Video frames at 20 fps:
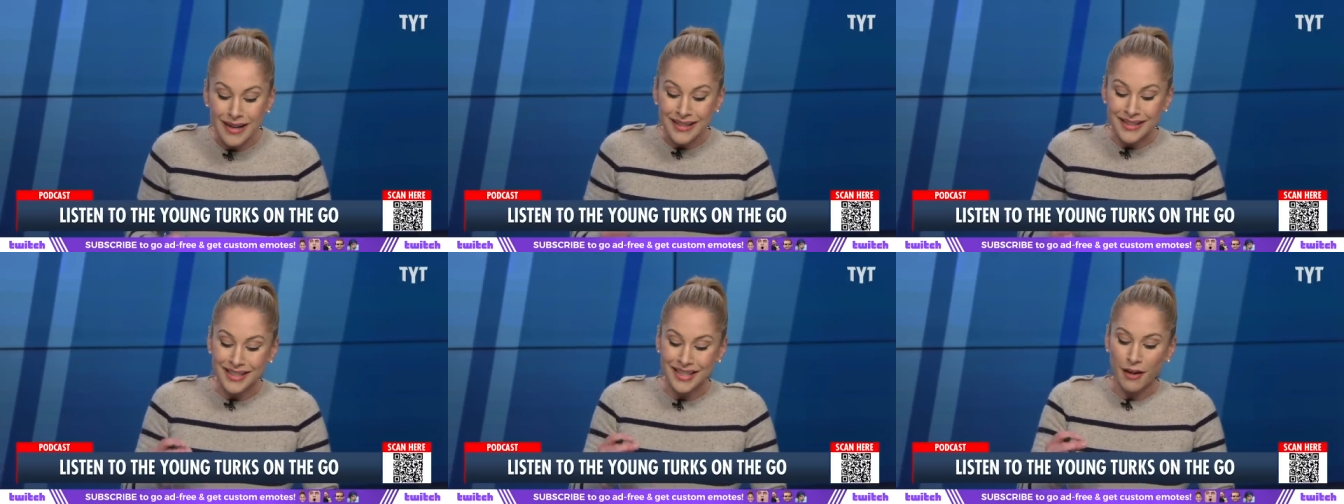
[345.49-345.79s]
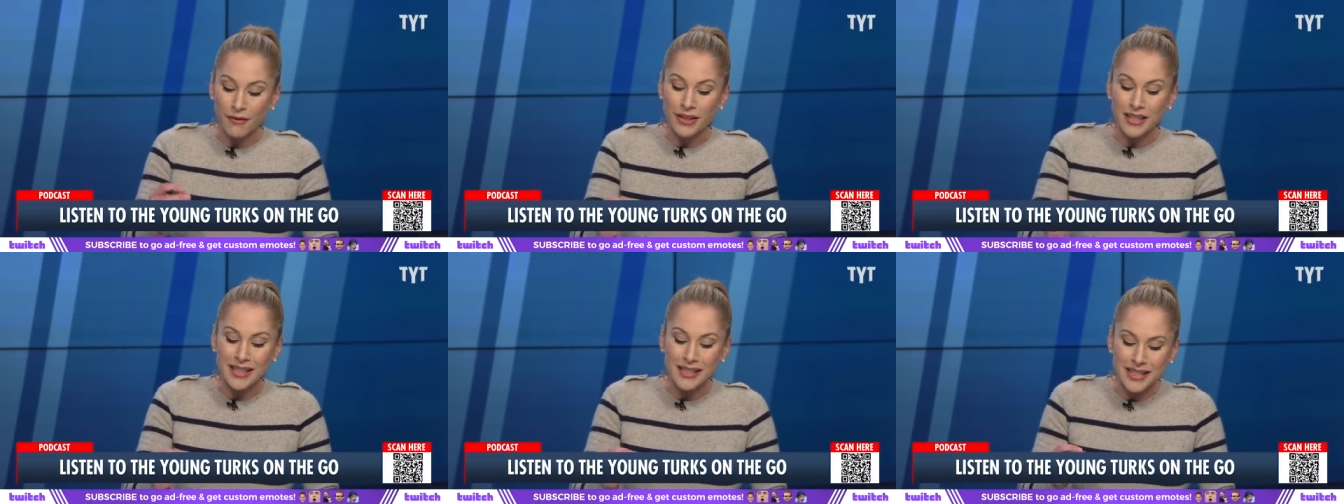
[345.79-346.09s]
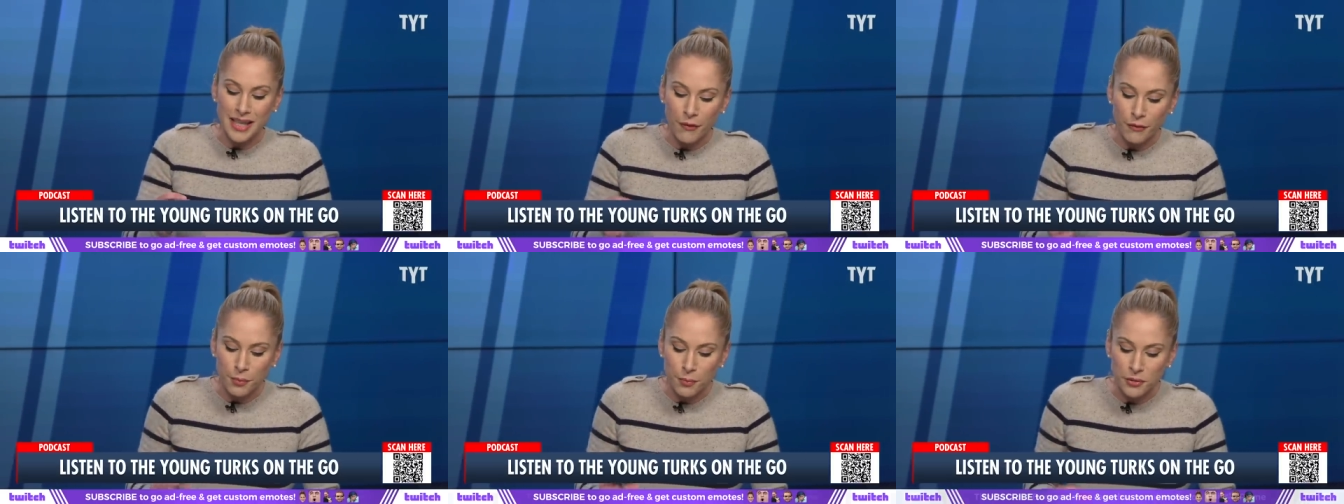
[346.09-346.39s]

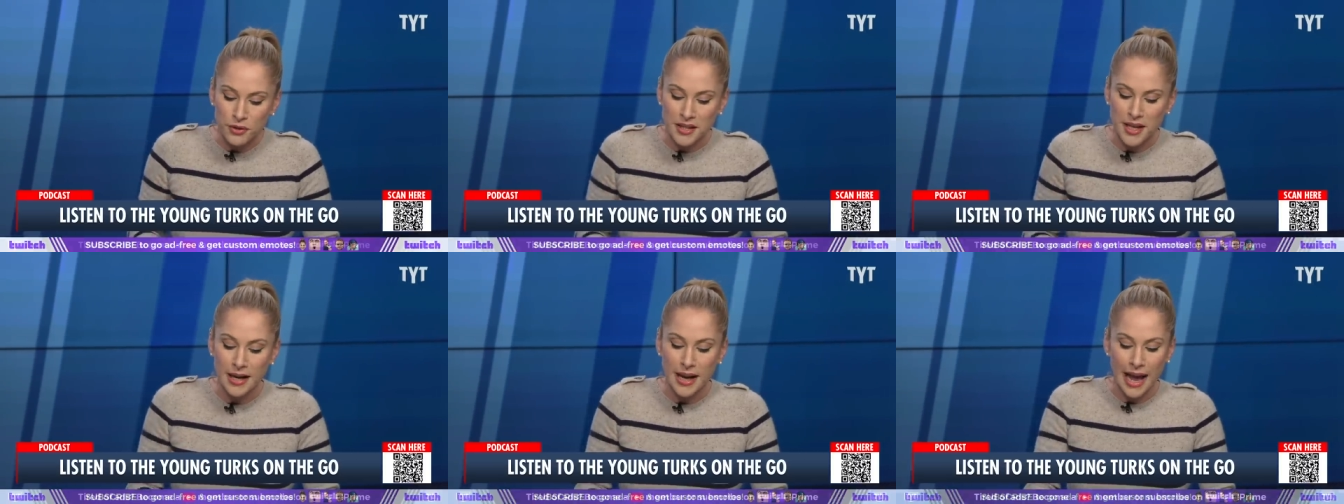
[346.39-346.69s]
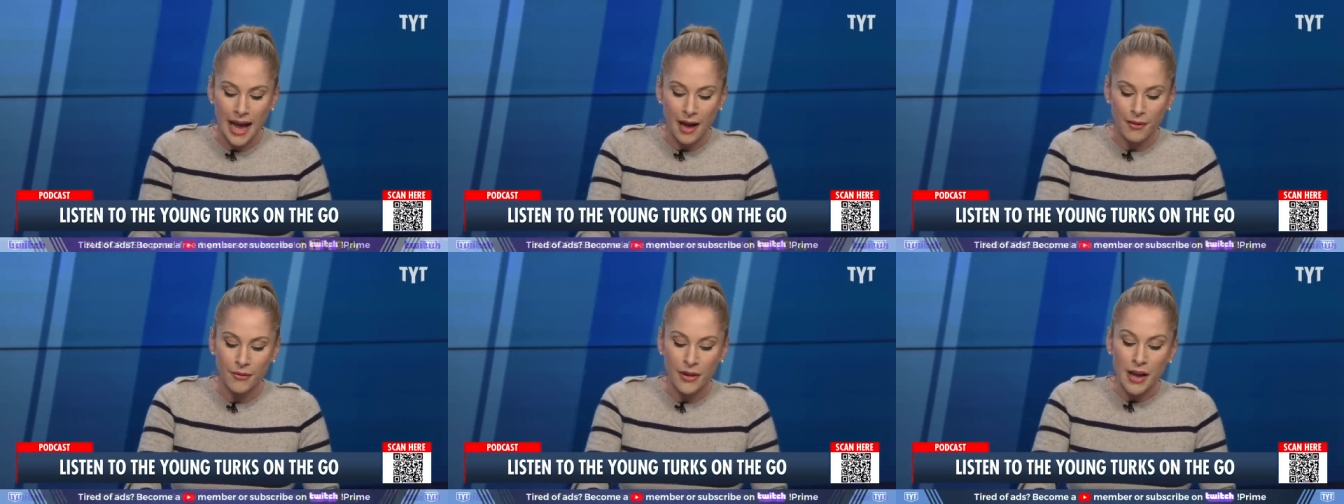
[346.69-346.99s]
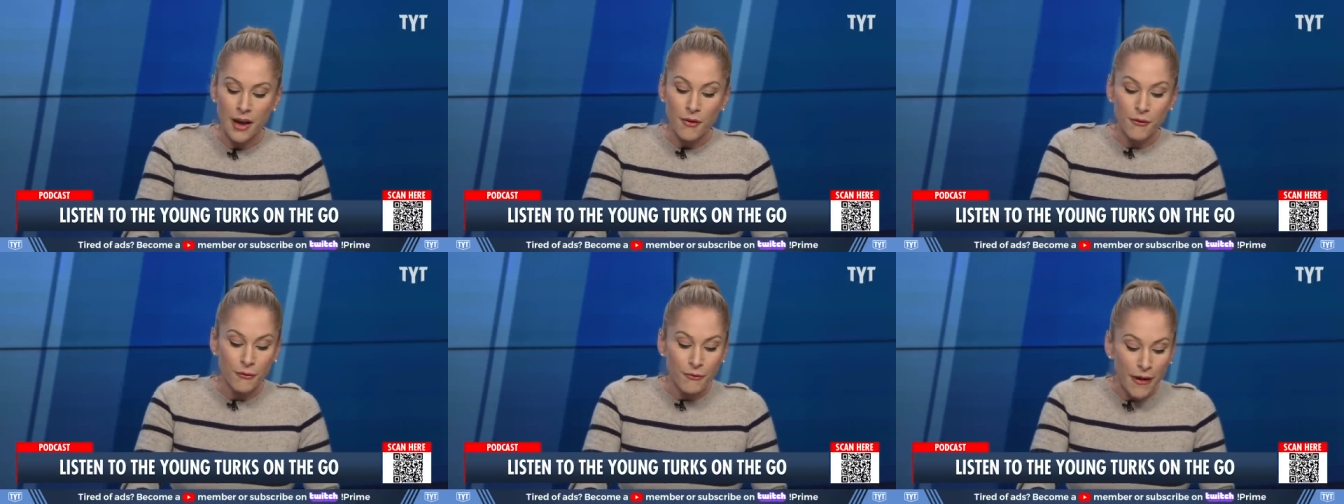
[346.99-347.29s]
77% have
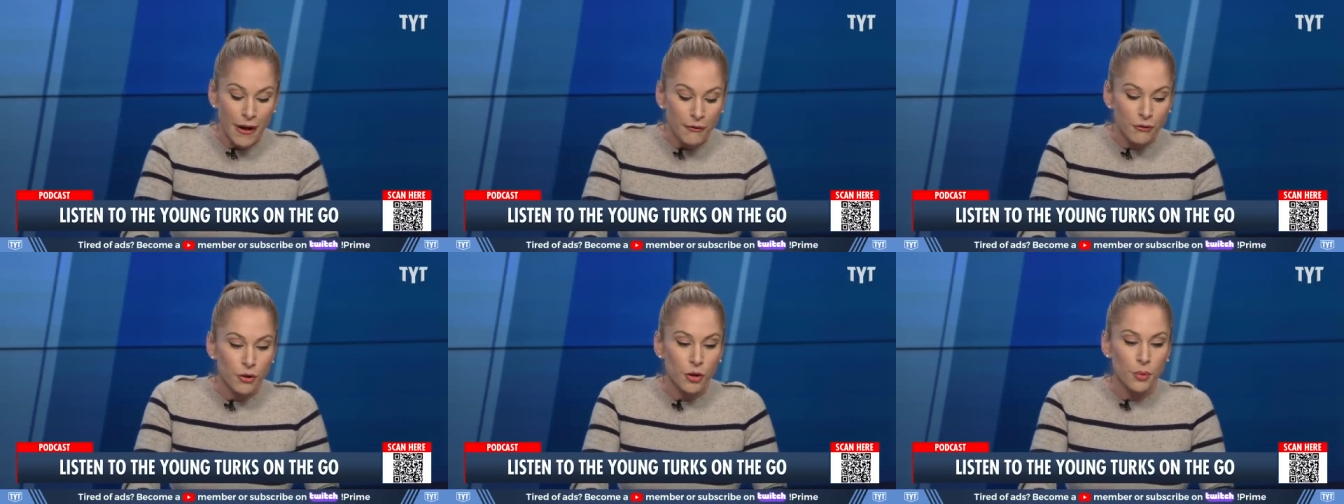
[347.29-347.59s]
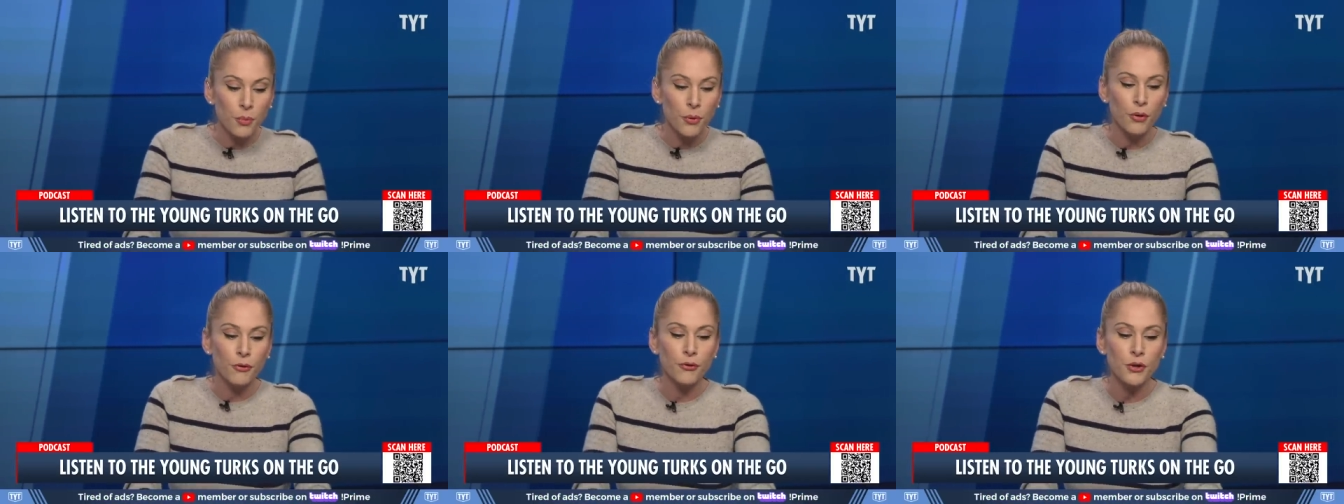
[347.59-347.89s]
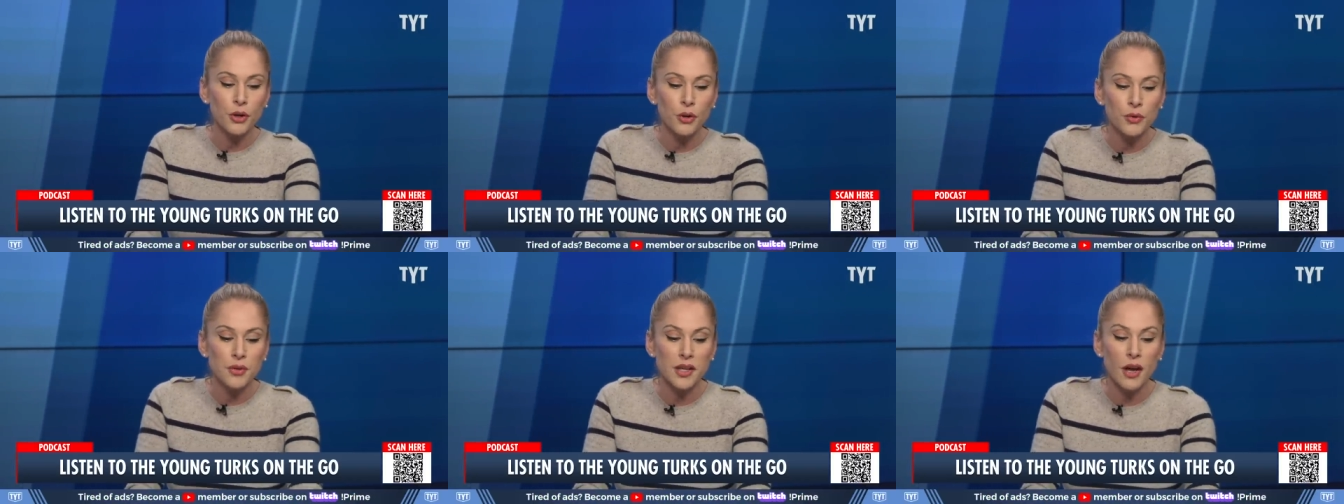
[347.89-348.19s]
favorable
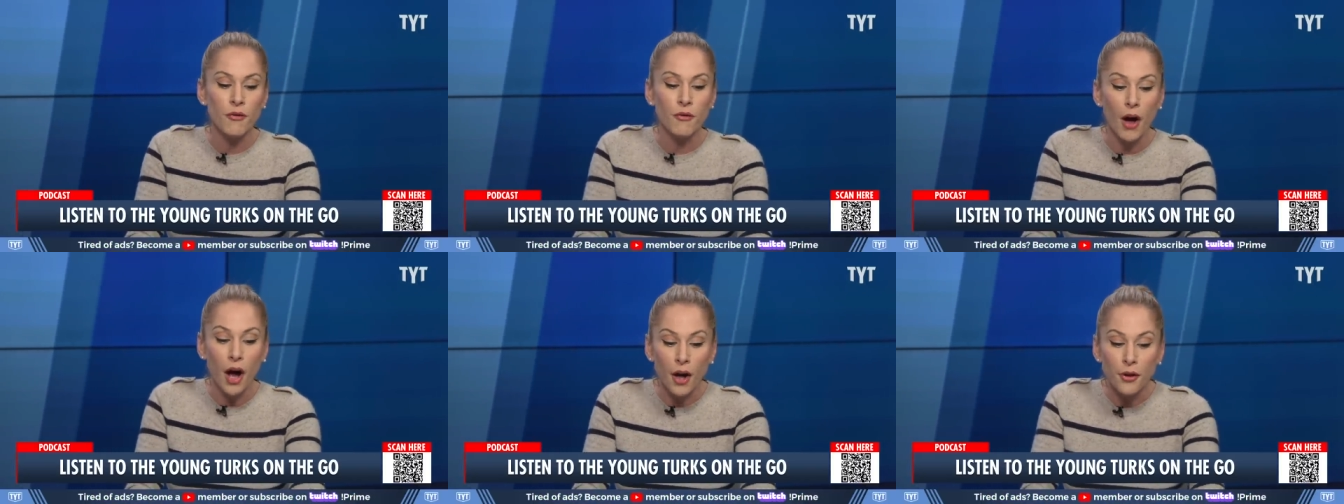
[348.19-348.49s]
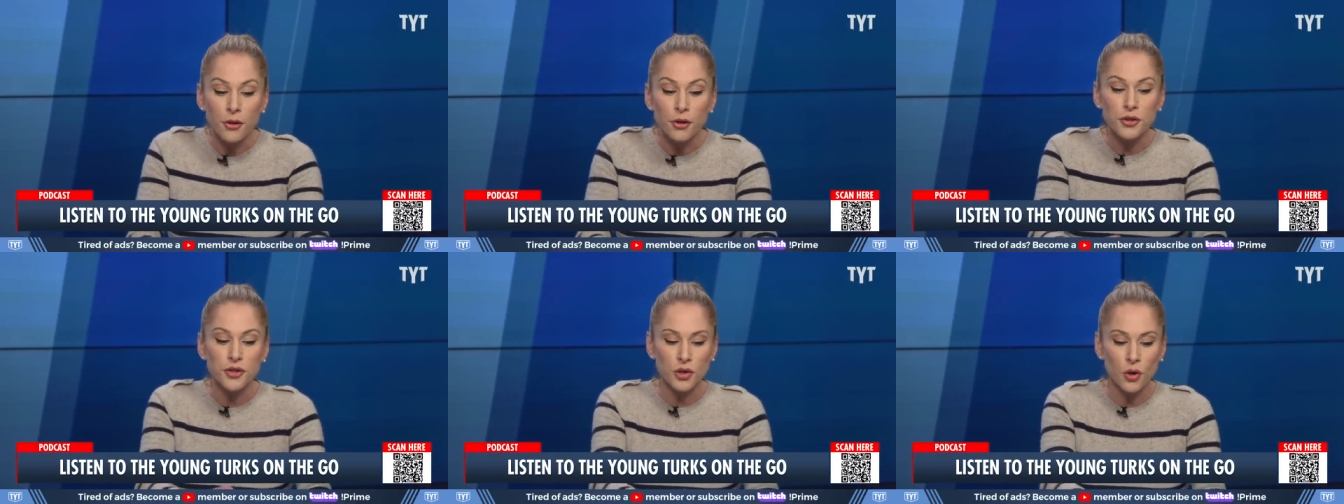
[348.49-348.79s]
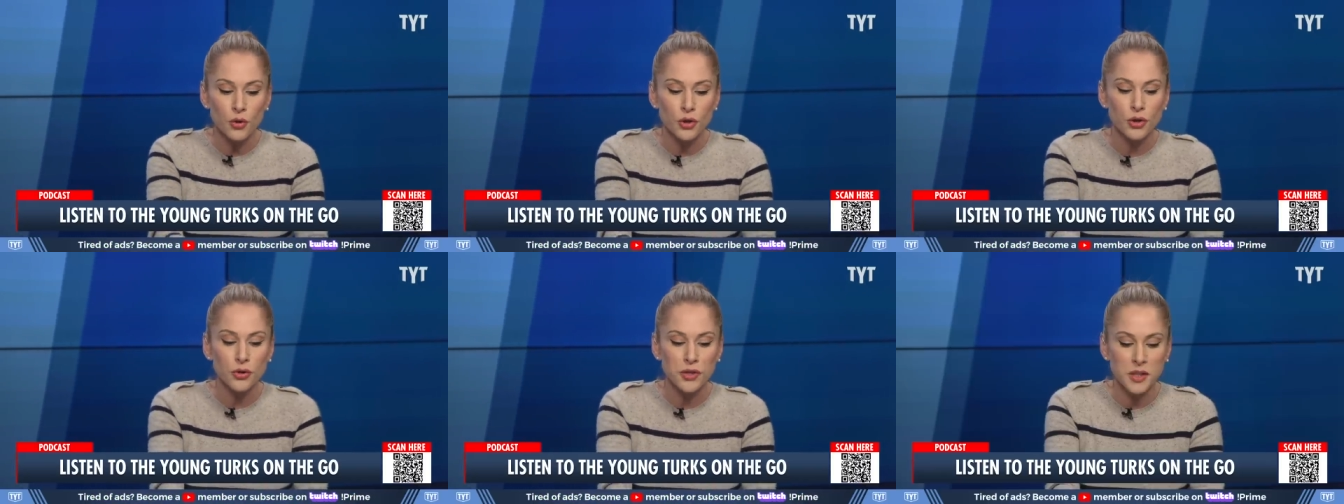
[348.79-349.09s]
views of other
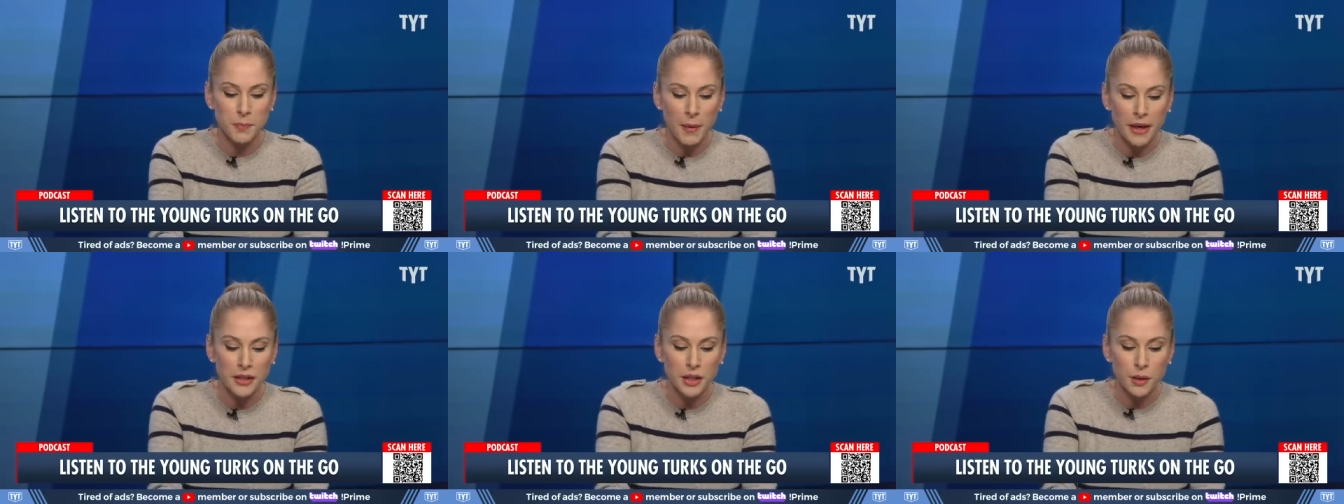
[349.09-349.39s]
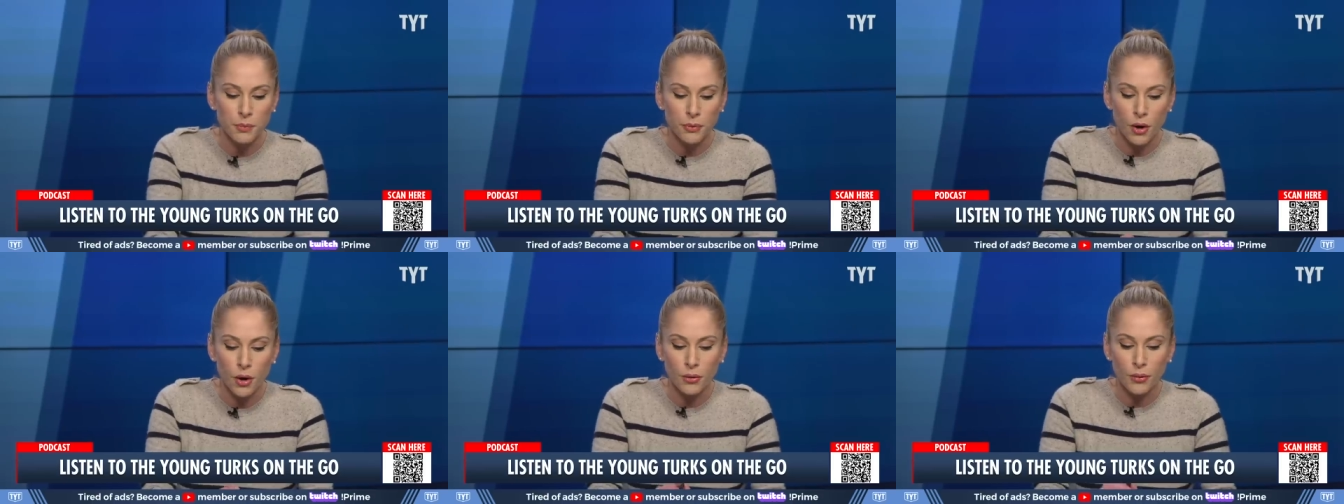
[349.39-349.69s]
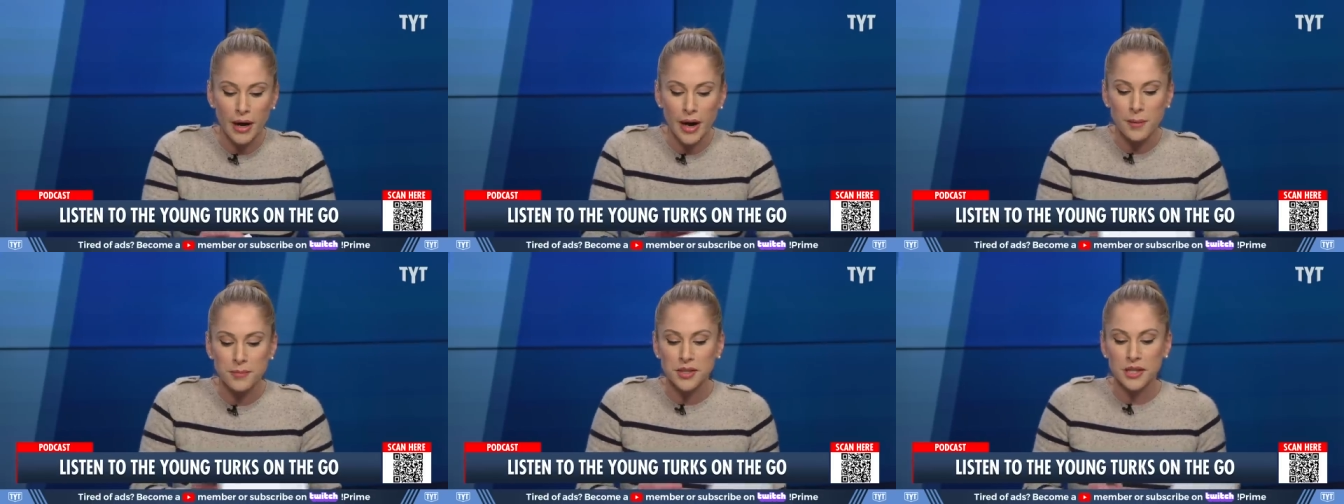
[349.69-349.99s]
social spending
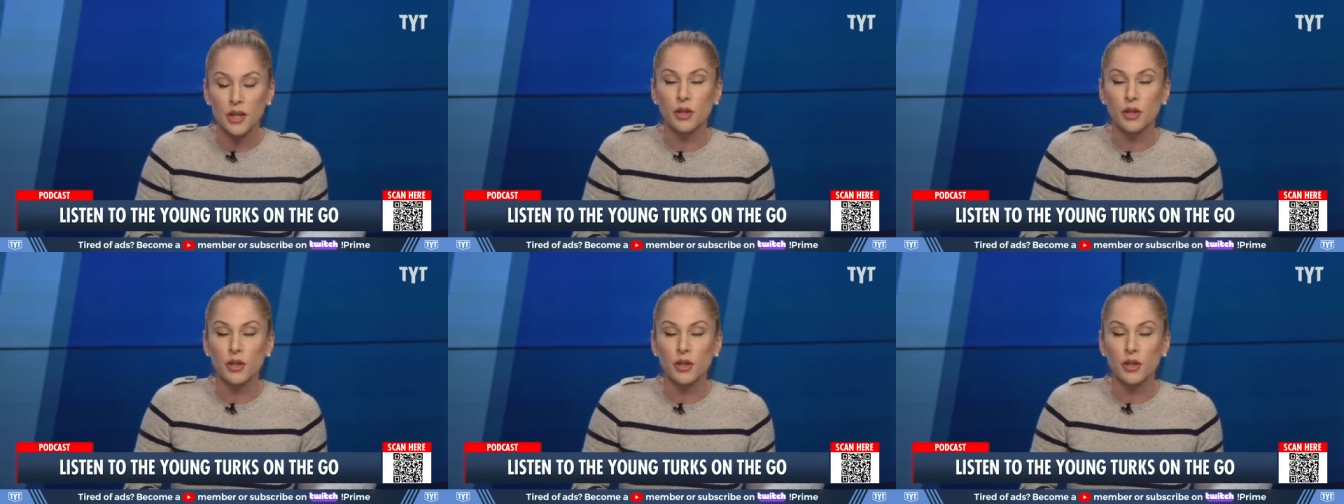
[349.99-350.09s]
programs,